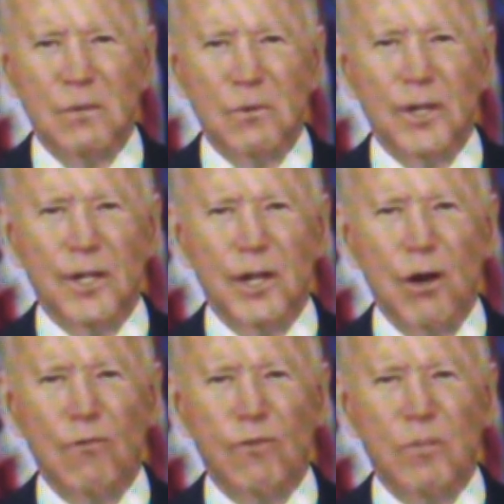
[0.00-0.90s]
we're going to
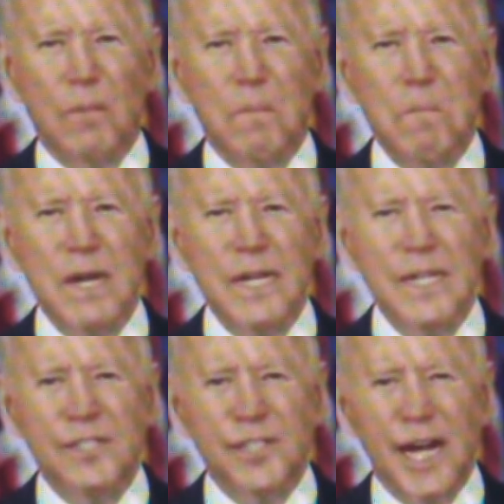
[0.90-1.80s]
go from 1
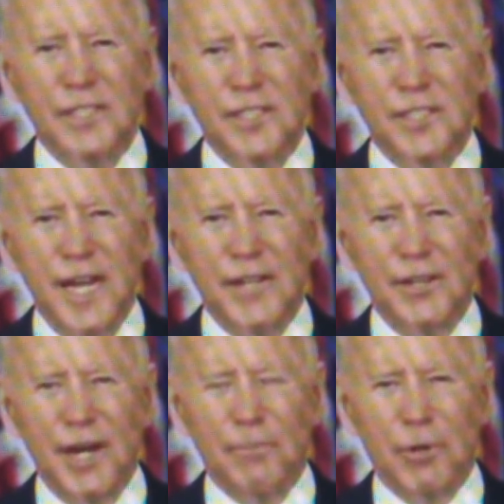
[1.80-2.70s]
million shots a day
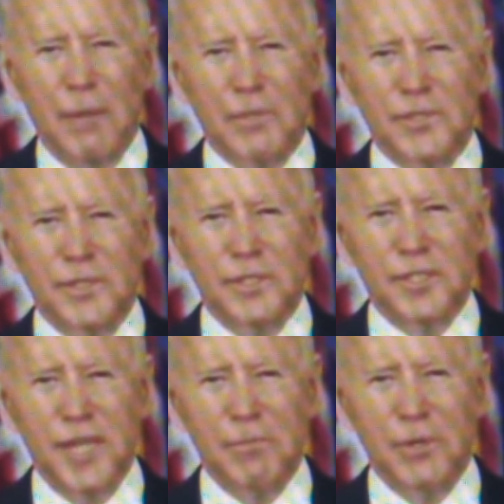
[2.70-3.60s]
that I promised in
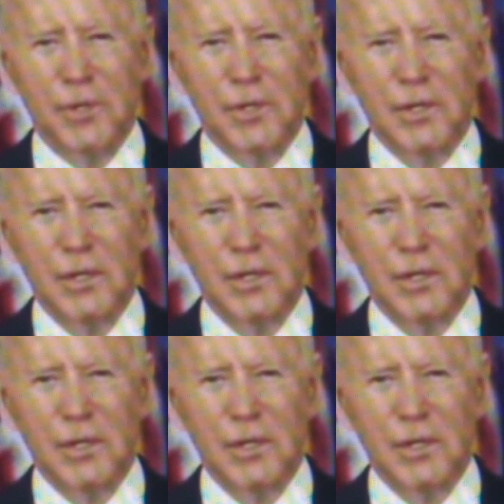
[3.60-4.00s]
December,